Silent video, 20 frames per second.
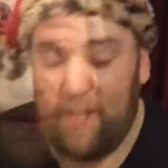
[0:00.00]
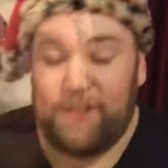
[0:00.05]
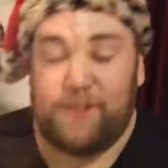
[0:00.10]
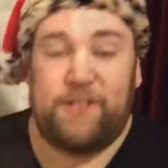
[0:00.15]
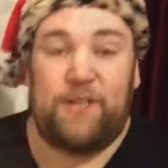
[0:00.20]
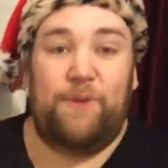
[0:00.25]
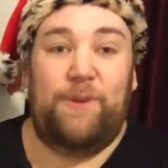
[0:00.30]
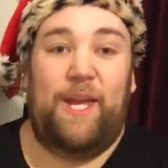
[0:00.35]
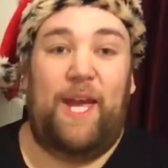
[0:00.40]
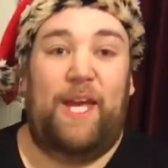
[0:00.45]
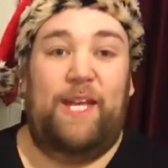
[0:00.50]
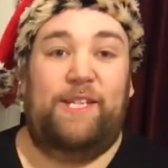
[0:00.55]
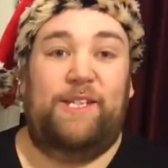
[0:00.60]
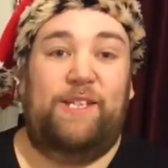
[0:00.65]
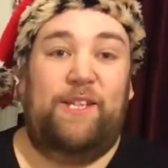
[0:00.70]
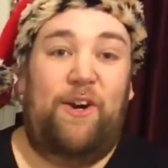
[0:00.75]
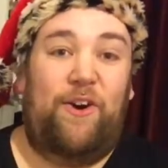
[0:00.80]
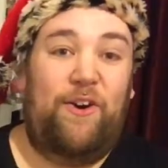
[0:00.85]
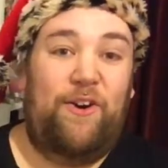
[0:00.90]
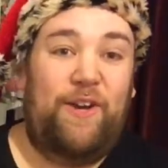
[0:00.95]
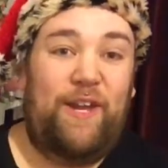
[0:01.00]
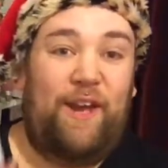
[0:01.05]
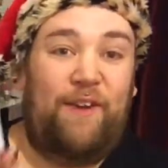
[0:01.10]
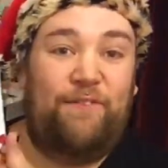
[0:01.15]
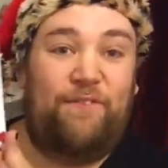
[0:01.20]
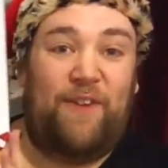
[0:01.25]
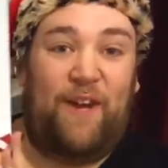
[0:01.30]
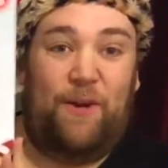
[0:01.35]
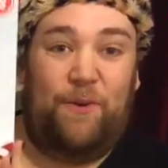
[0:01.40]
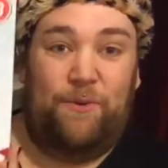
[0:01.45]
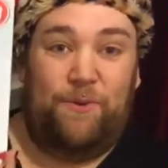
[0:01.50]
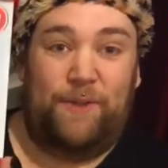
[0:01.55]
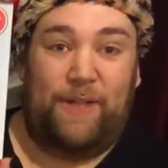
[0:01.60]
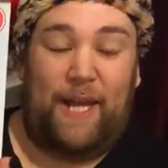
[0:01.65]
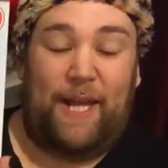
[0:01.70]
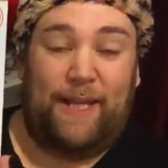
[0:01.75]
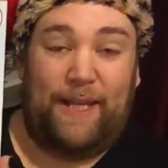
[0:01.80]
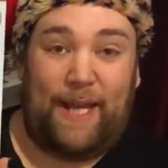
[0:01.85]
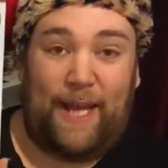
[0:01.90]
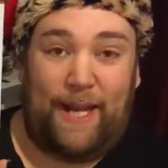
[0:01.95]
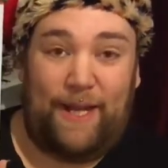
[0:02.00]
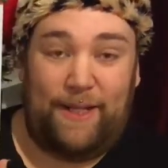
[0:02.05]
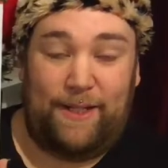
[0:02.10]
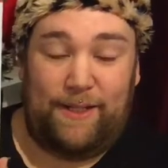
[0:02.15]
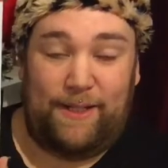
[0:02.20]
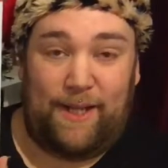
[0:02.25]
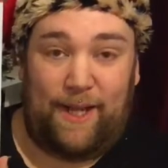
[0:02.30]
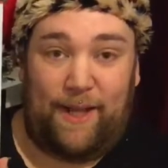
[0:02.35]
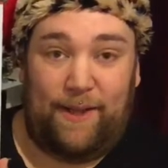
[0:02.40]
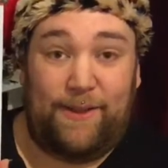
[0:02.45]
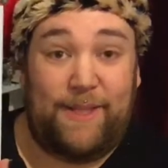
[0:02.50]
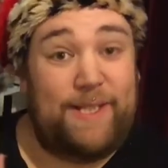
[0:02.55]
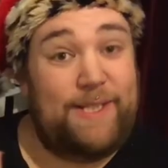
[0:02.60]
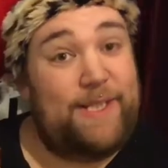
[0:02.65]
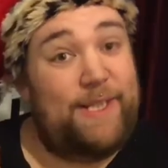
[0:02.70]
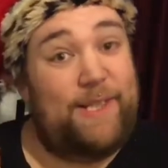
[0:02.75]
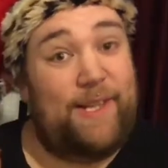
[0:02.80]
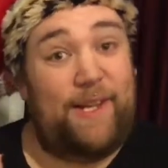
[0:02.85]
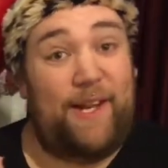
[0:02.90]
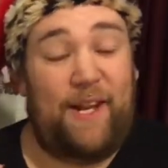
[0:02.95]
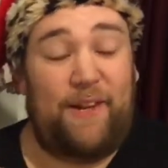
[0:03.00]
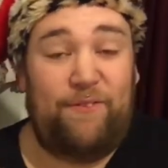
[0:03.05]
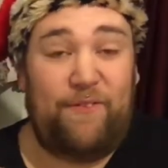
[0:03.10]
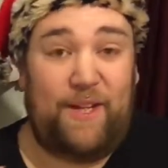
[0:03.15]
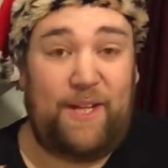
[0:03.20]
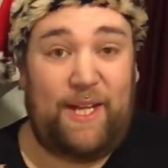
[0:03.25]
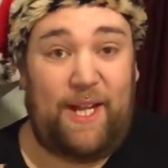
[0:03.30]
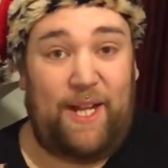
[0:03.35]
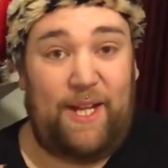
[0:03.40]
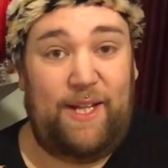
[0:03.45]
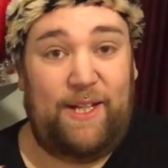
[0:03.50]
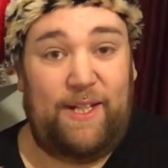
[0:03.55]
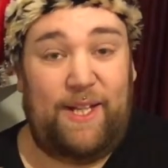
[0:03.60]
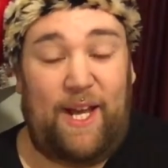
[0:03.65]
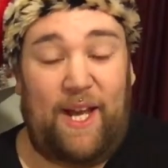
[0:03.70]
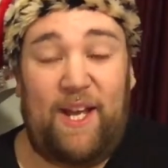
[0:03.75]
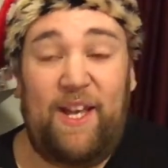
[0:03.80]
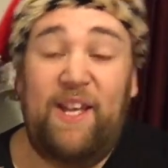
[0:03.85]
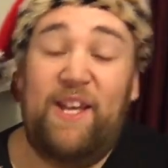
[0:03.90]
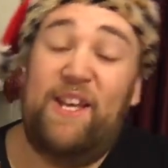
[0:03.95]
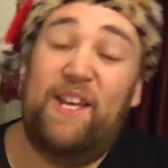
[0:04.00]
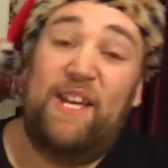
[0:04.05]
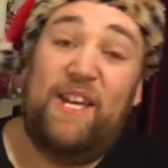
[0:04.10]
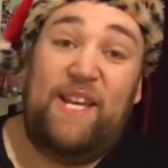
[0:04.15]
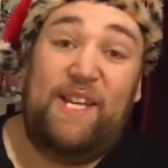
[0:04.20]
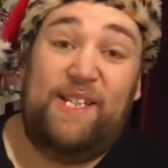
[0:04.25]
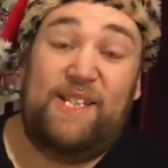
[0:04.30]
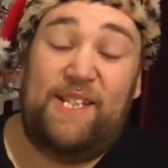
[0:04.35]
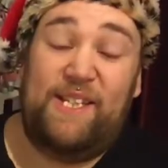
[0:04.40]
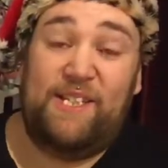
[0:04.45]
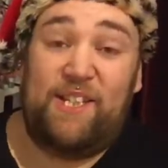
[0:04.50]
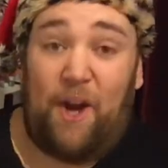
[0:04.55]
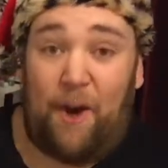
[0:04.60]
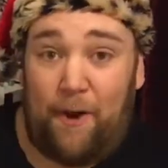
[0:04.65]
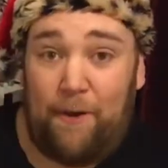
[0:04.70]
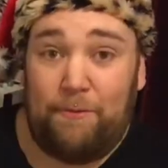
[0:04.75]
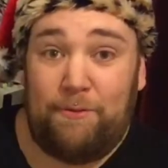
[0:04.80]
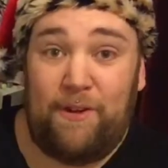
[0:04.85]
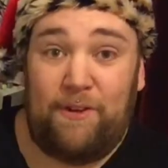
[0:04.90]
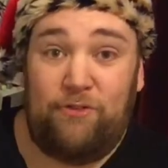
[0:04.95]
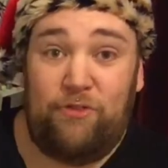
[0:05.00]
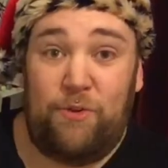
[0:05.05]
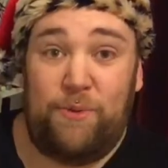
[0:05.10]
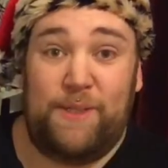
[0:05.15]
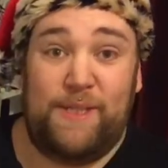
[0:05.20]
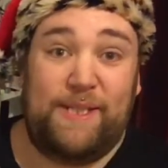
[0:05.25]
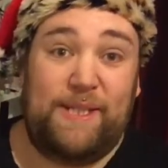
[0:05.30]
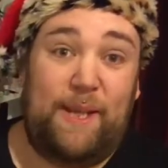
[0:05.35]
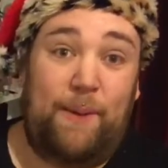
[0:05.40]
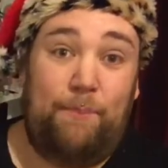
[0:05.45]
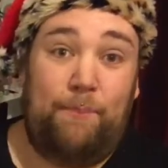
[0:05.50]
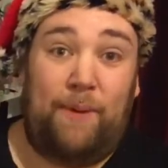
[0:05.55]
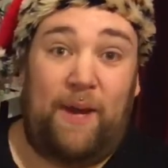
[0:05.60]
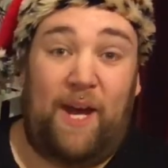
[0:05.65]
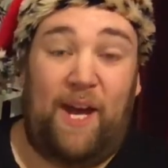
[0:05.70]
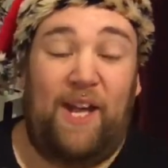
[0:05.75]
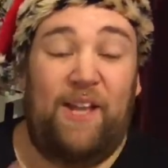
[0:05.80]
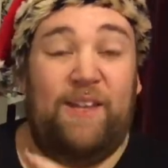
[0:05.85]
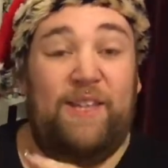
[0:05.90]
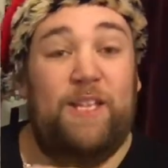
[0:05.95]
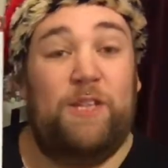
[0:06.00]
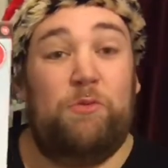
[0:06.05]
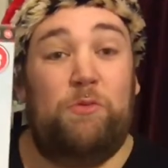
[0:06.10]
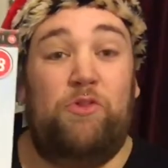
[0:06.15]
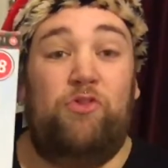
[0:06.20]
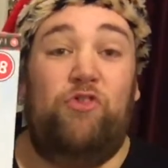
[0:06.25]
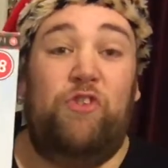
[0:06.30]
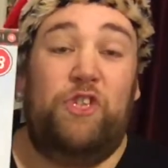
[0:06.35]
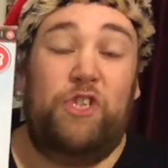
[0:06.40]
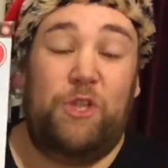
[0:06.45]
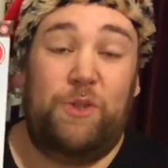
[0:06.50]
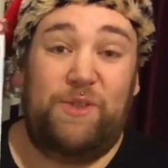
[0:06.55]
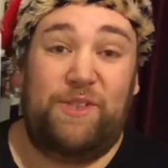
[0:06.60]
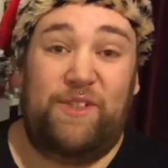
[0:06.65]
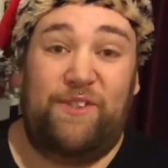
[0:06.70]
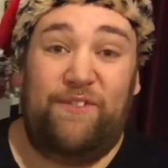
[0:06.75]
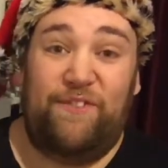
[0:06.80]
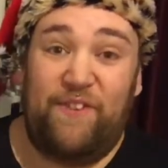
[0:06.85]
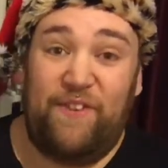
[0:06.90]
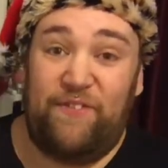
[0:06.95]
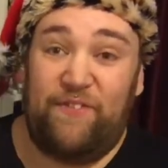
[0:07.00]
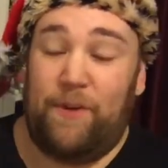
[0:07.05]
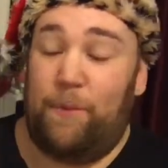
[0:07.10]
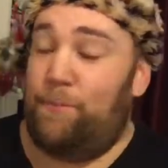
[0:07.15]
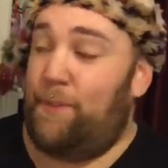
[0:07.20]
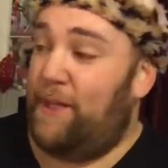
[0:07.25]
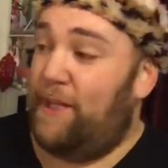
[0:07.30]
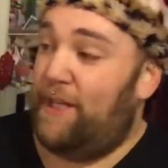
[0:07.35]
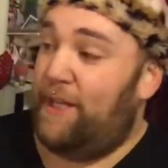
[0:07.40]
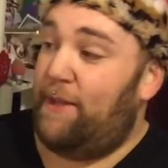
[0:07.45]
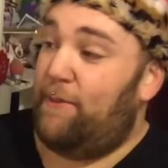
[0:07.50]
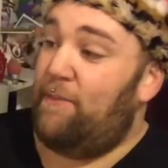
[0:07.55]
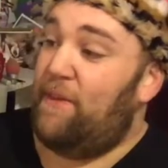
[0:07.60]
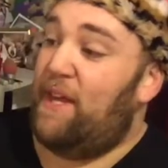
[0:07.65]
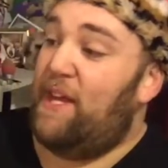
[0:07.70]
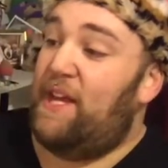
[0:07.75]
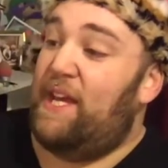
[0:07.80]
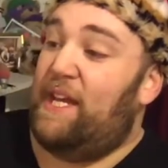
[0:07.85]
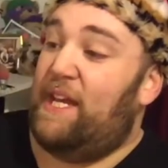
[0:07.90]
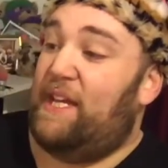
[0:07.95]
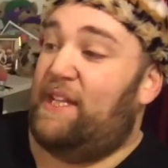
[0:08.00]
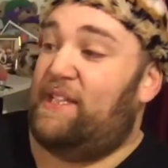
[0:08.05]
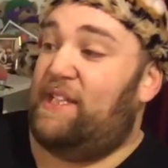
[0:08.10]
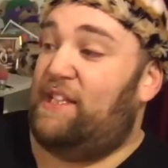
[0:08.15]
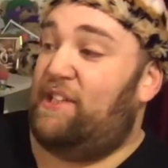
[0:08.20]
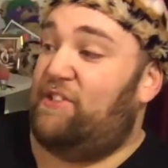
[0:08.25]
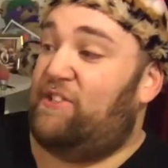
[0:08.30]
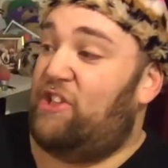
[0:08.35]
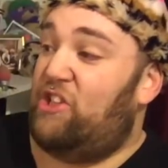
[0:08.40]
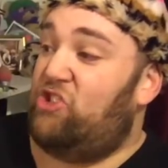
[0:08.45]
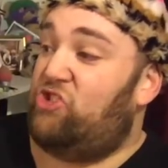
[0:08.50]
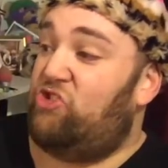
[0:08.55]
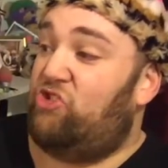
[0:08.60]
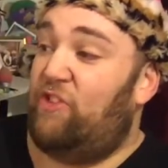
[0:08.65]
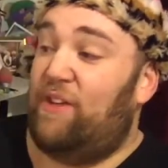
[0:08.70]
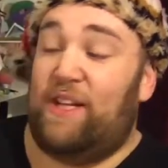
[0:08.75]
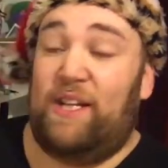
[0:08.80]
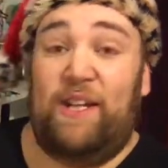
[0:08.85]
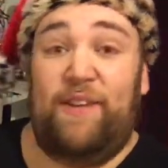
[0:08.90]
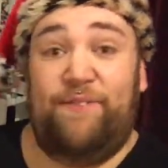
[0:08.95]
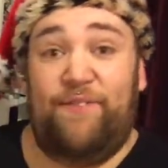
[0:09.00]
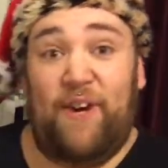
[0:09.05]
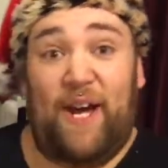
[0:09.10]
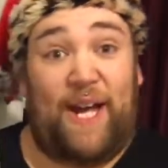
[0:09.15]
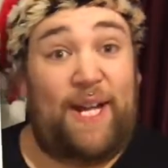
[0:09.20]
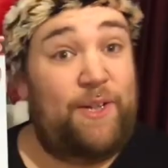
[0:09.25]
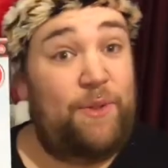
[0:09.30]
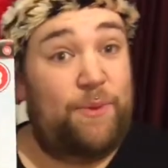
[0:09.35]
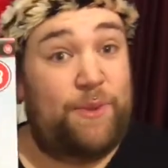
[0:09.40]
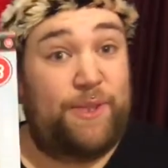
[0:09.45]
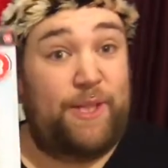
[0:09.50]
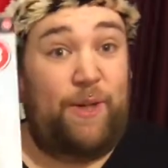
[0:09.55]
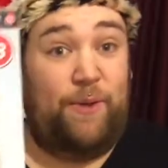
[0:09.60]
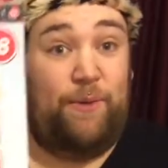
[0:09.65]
So yes, I have found a calendar. This is an advent calendar. It is halfway through December. This was reduced to 50p. It is strictly for adults